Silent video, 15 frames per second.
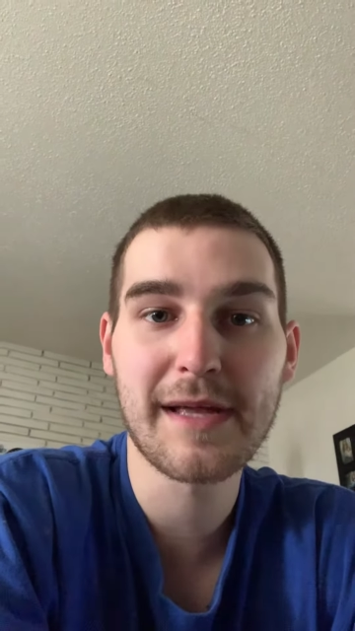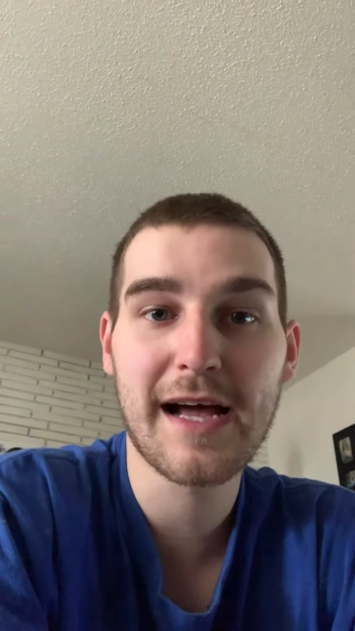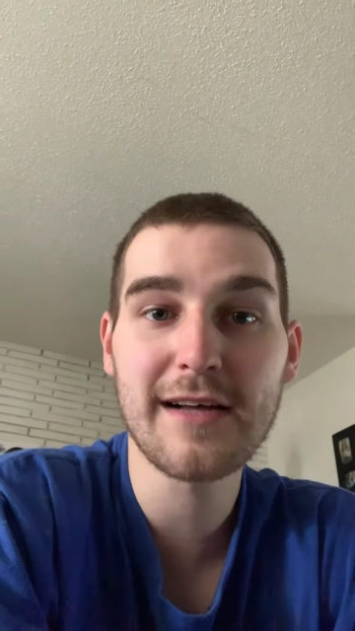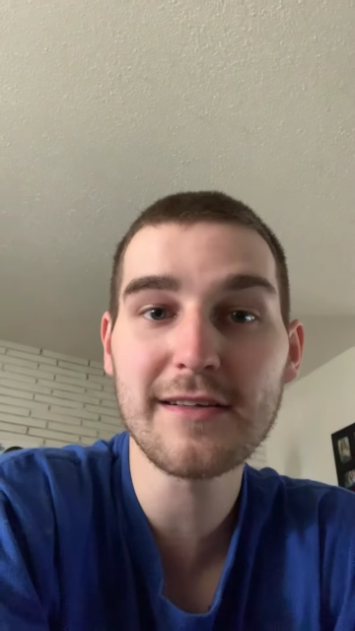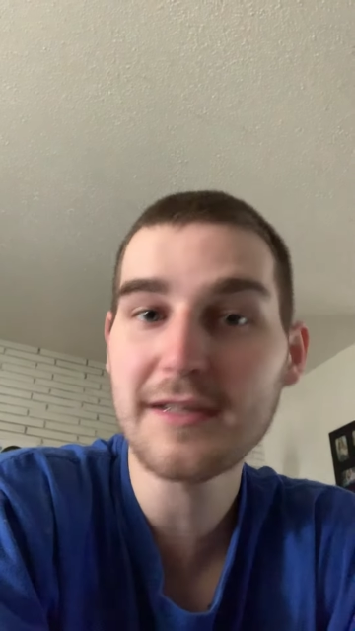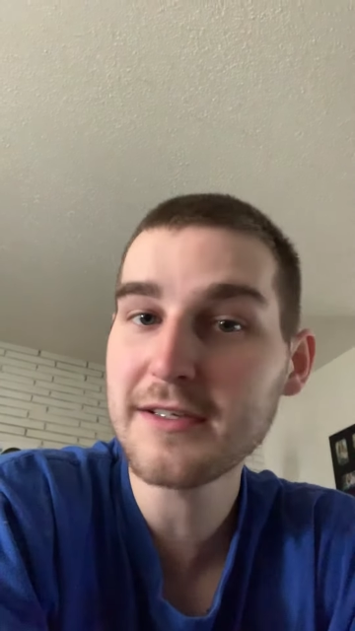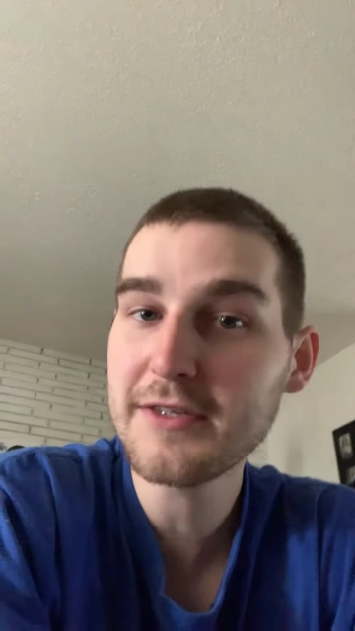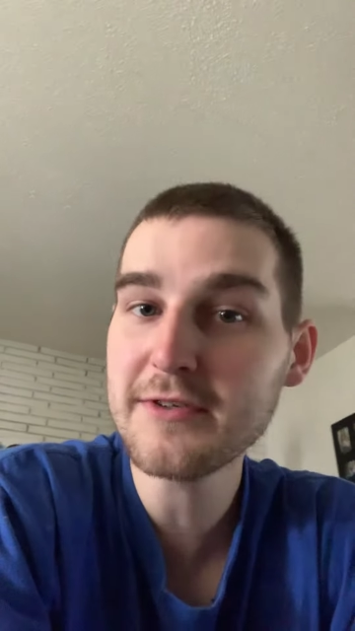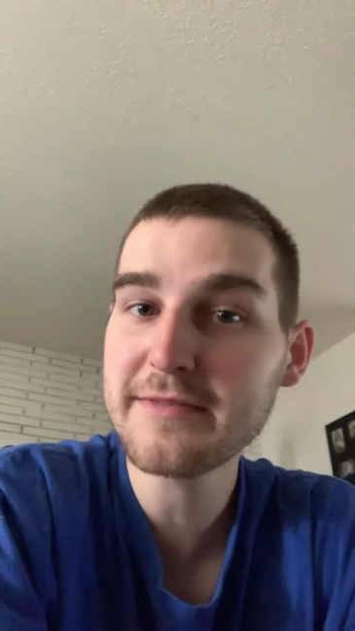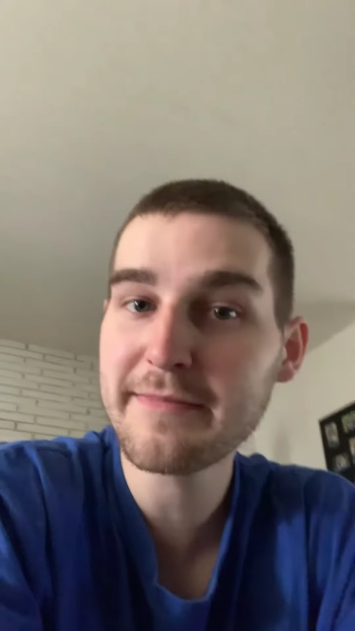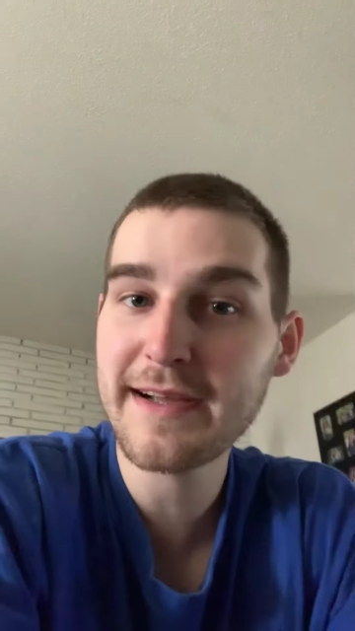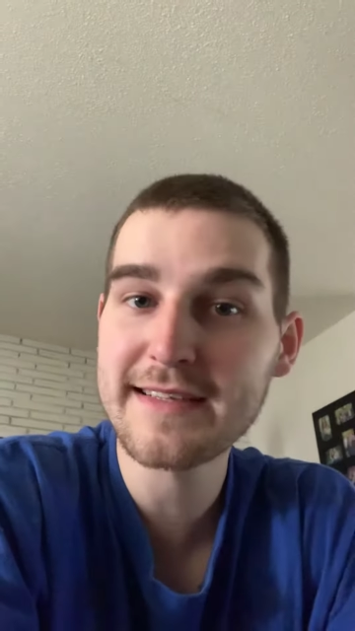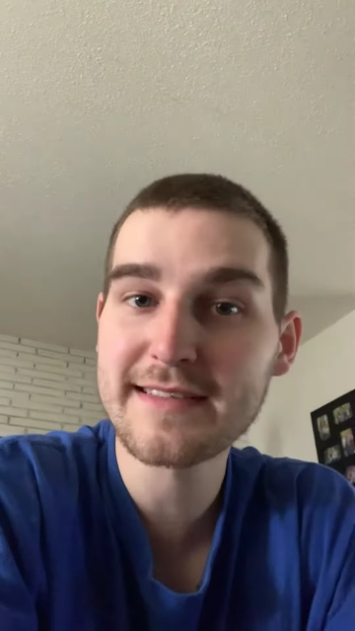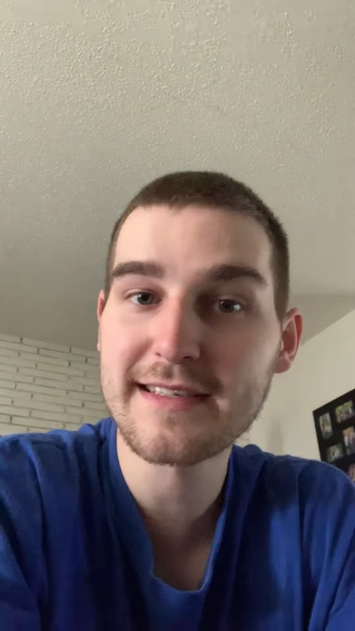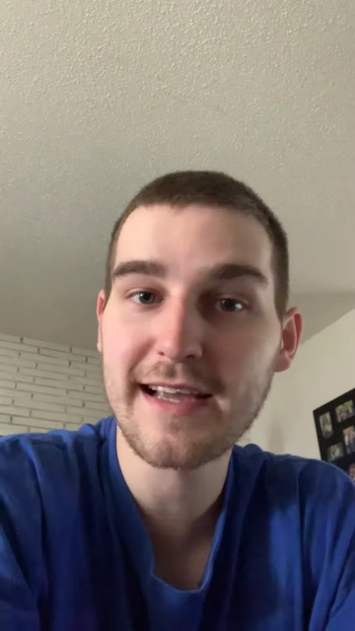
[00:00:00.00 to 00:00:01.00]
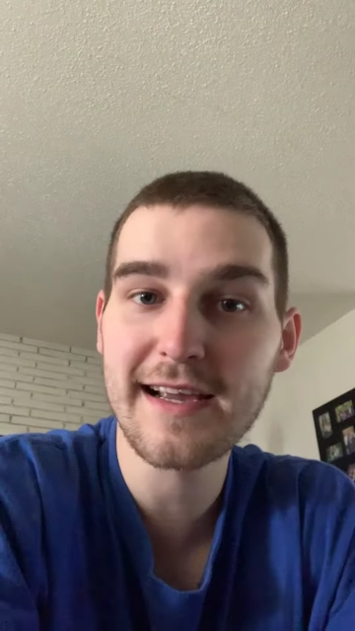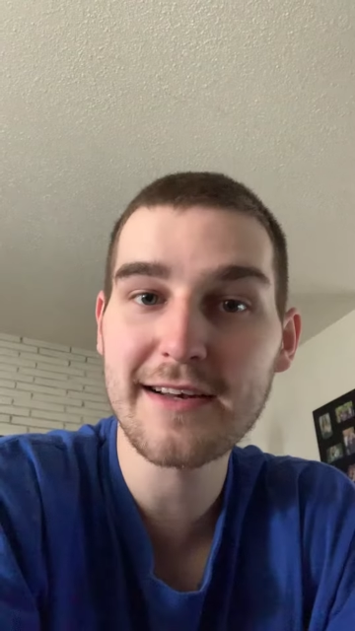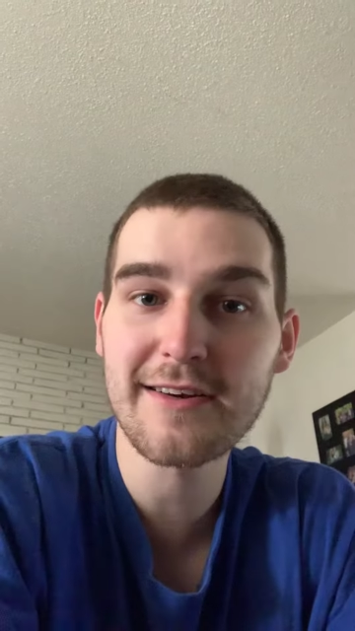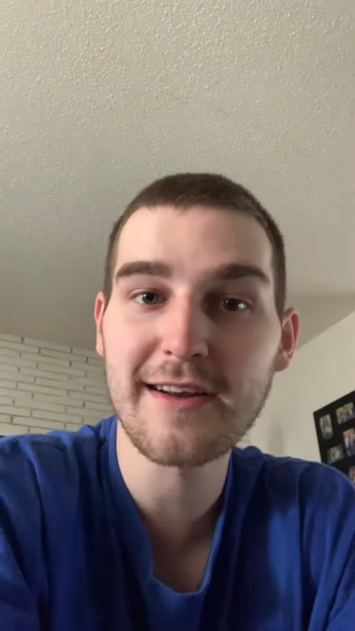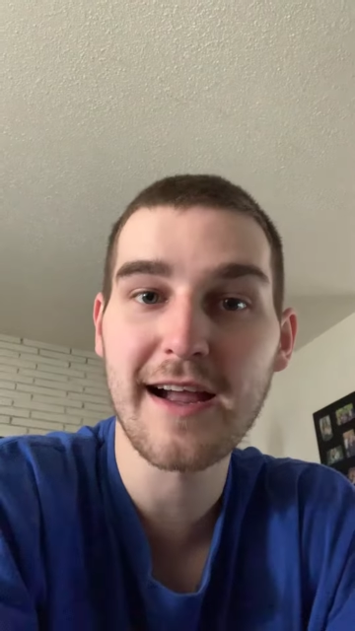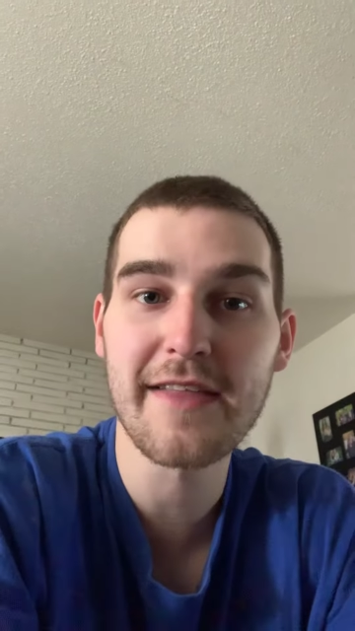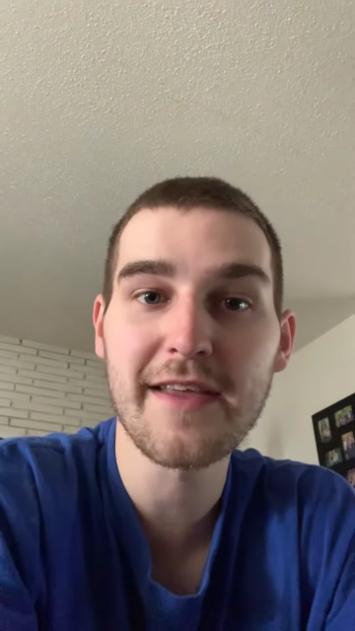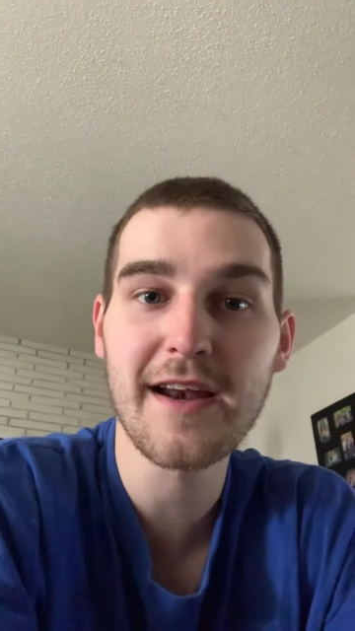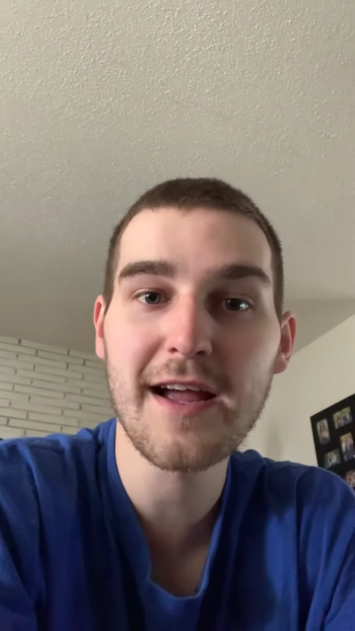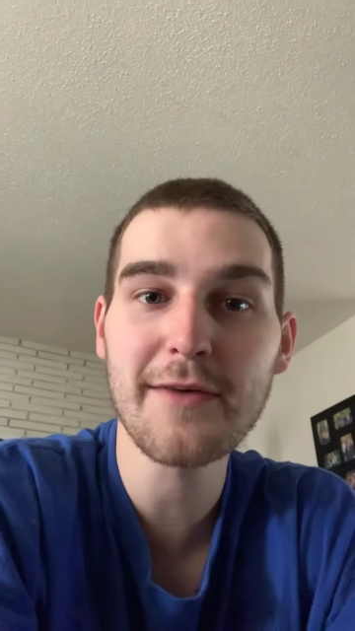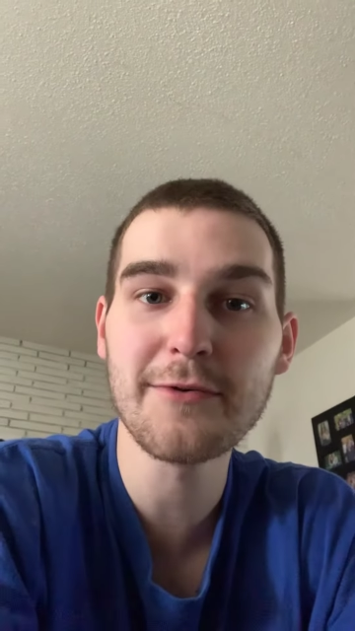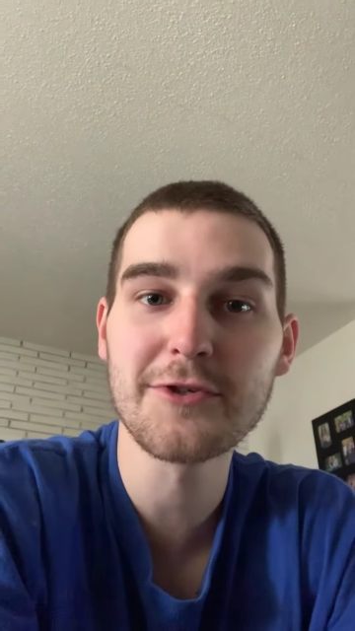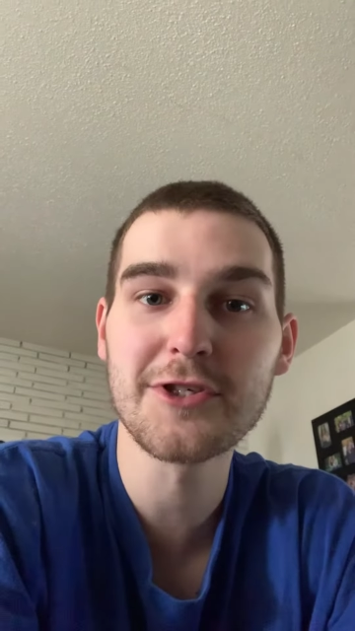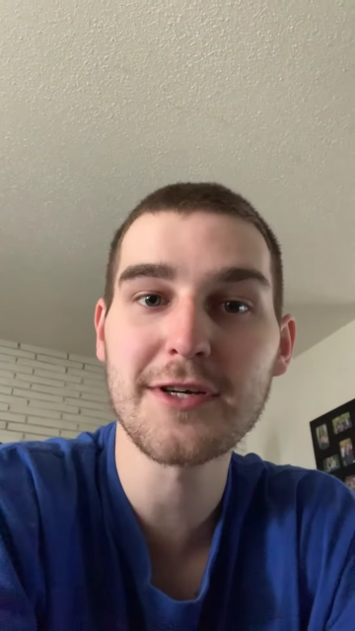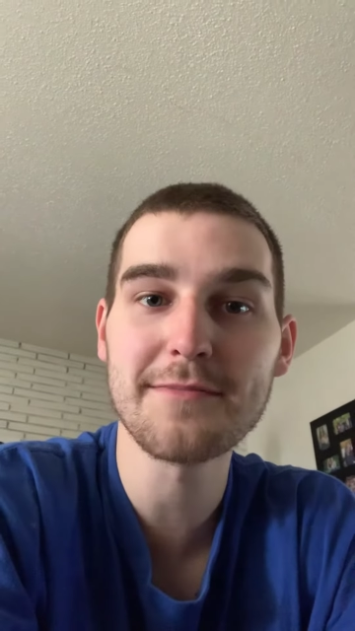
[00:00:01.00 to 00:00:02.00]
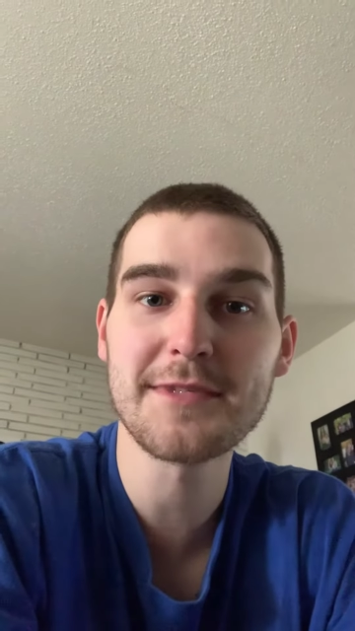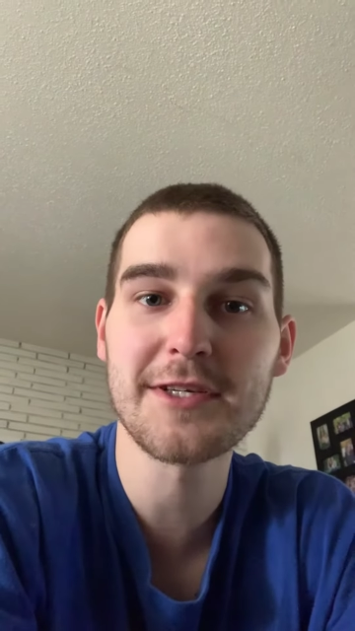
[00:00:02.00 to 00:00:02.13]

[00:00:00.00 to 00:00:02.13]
I'll use my scanner and then I will jump